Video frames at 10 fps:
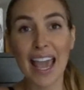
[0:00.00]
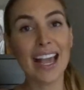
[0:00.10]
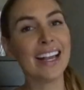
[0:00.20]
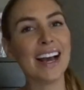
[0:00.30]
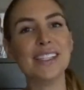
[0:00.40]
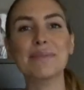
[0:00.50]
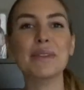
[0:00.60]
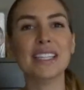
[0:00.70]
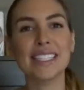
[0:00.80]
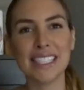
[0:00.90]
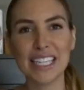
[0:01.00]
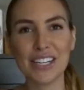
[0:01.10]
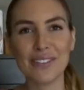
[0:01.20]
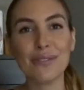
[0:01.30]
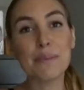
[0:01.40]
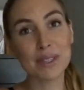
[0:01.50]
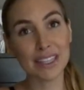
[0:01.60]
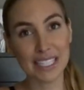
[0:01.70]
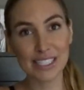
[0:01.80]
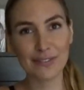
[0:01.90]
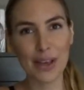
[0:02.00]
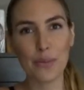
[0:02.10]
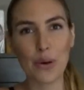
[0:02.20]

Hey guys, Melissa here from MelisFit.